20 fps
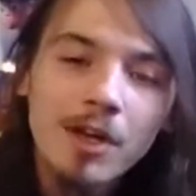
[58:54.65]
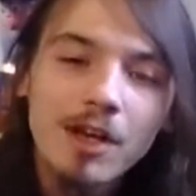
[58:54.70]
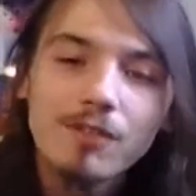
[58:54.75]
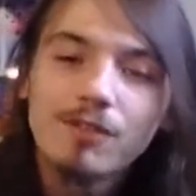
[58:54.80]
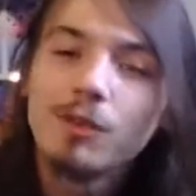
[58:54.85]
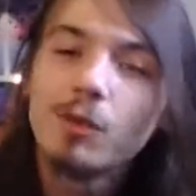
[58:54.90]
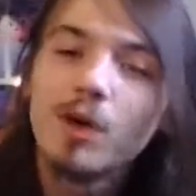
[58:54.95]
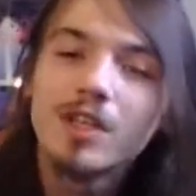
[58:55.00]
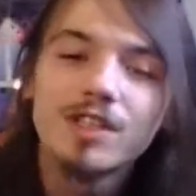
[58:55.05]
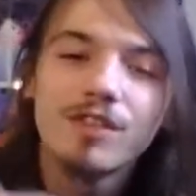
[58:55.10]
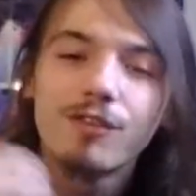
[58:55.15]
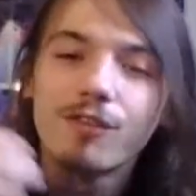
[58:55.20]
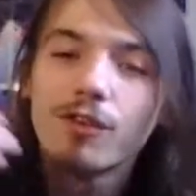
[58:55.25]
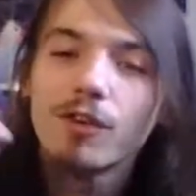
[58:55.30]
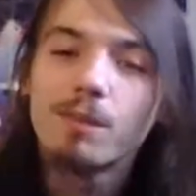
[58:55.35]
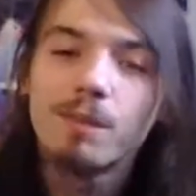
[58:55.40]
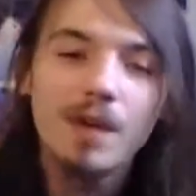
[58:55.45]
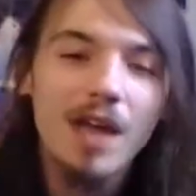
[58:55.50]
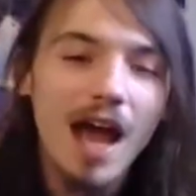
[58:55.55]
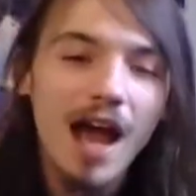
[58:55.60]
If it wasn't for
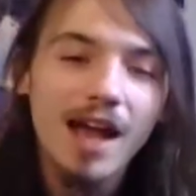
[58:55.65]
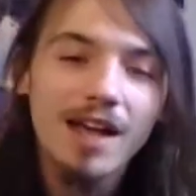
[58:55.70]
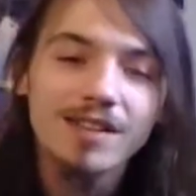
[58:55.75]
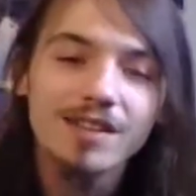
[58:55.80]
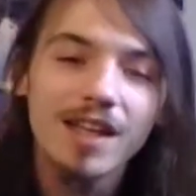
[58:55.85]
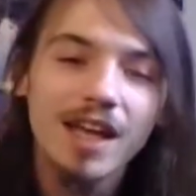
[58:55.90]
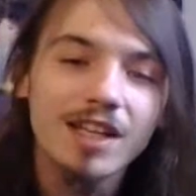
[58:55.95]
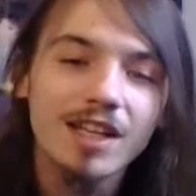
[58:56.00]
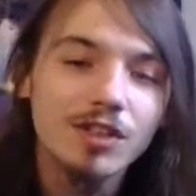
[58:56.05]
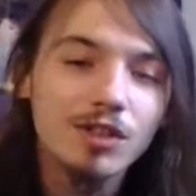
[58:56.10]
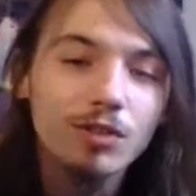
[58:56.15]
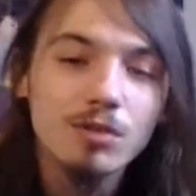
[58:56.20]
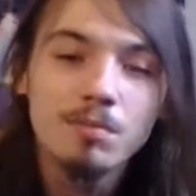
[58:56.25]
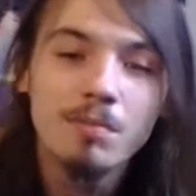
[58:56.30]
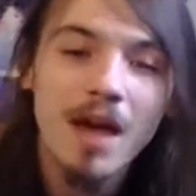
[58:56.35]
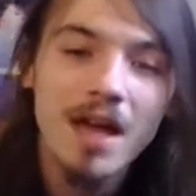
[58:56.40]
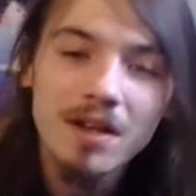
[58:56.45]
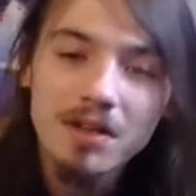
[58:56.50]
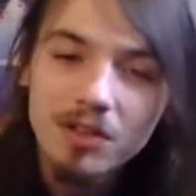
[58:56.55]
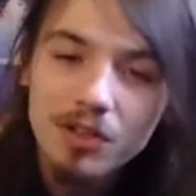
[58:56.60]
guys like you,
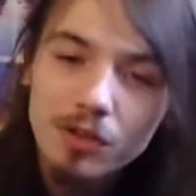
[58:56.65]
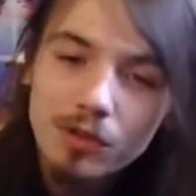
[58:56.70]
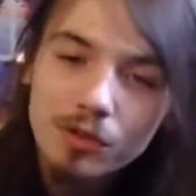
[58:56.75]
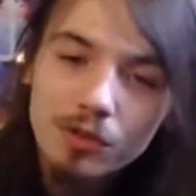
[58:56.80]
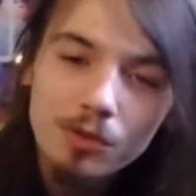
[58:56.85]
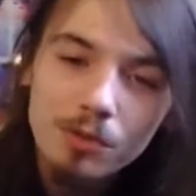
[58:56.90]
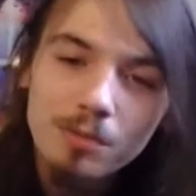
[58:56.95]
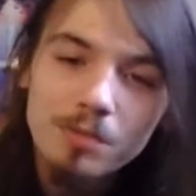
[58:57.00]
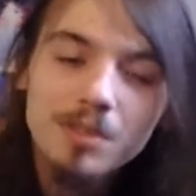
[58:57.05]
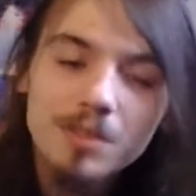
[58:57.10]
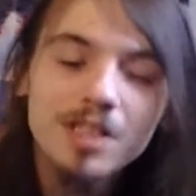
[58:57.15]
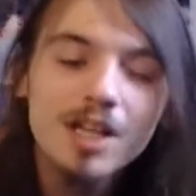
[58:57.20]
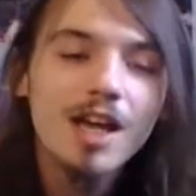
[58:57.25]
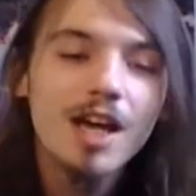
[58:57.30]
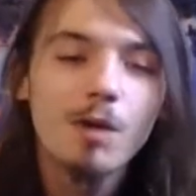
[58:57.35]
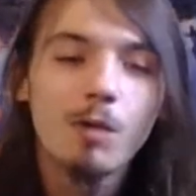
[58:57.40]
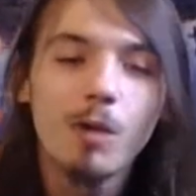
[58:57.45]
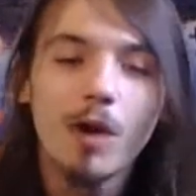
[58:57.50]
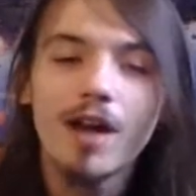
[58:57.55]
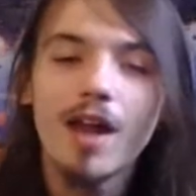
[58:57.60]
Ben Coombs
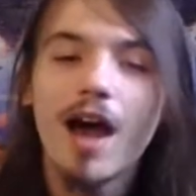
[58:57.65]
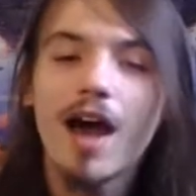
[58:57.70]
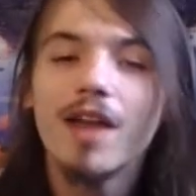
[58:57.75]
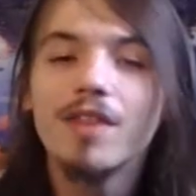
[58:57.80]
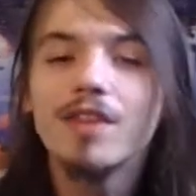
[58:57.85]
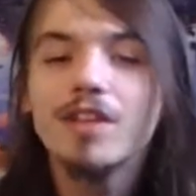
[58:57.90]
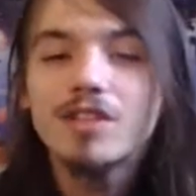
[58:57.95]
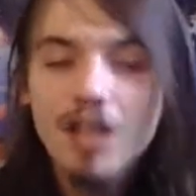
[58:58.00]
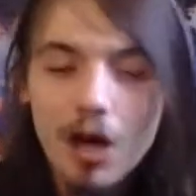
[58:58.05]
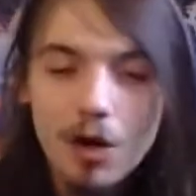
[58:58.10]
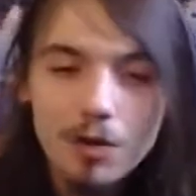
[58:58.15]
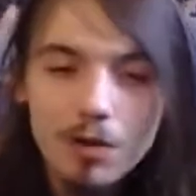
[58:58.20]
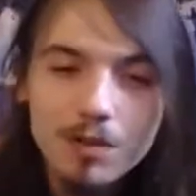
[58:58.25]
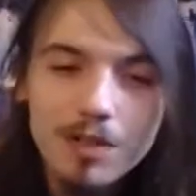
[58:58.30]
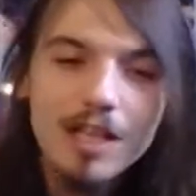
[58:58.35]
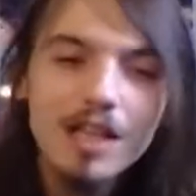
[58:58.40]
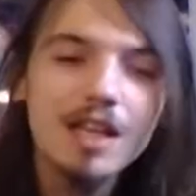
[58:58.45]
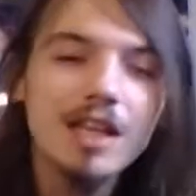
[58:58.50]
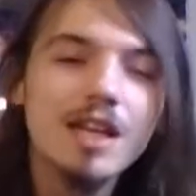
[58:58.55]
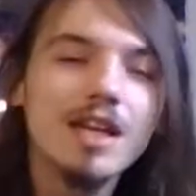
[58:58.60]
and whatnot, and the Tone
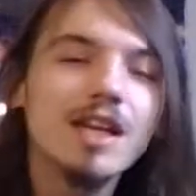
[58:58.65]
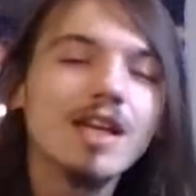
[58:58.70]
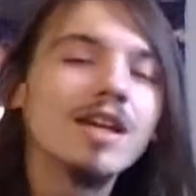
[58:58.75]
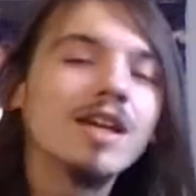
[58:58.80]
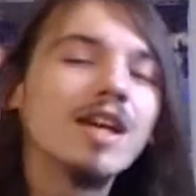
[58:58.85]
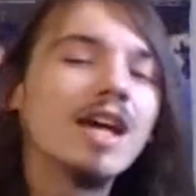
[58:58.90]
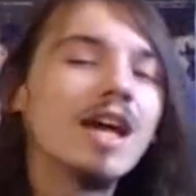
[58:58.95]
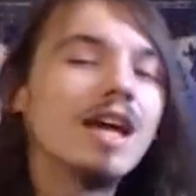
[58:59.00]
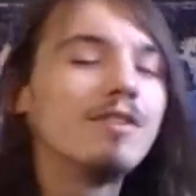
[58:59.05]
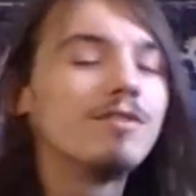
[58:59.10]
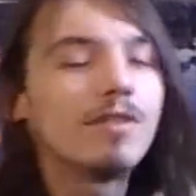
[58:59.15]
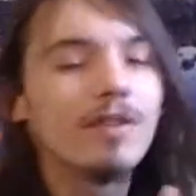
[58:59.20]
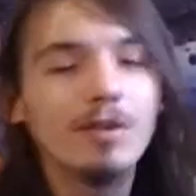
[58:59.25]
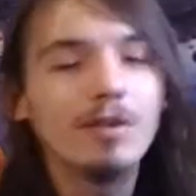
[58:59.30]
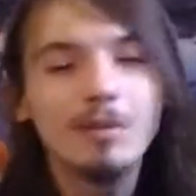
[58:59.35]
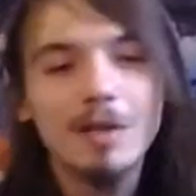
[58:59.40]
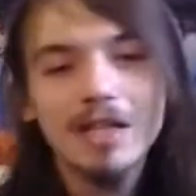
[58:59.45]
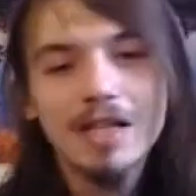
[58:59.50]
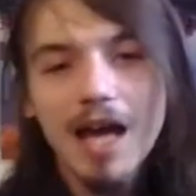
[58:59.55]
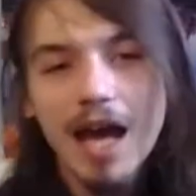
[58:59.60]
King and Phil
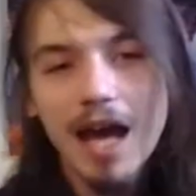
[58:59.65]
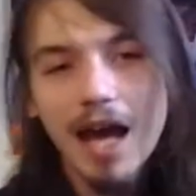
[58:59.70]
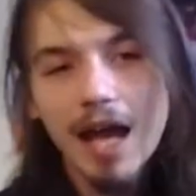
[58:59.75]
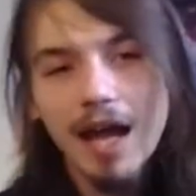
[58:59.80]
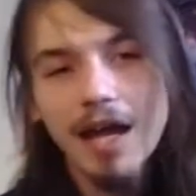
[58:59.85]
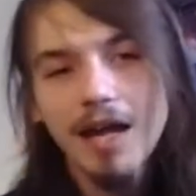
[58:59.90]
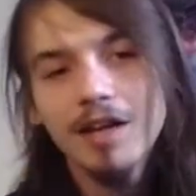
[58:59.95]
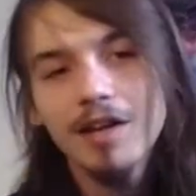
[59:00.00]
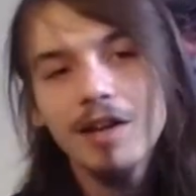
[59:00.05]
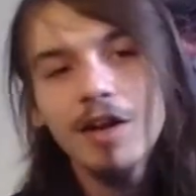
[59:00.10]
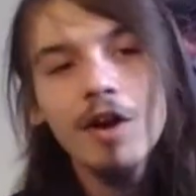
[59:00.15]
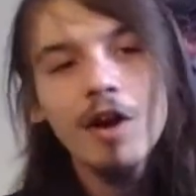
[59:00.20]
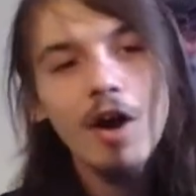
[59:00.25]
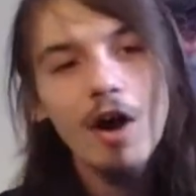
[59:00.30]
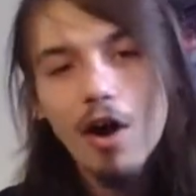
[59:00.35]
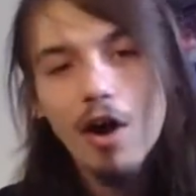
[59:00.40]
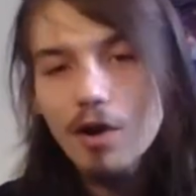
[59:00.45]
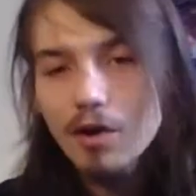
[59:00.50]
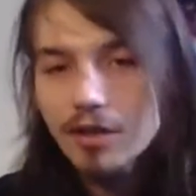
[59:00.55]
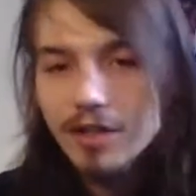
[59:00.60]
McKnight and
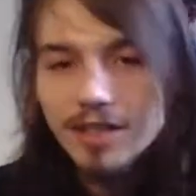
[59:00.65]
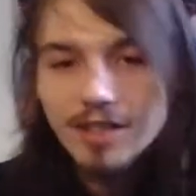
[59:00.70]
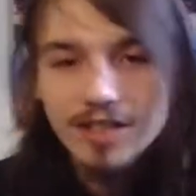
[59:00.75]
all these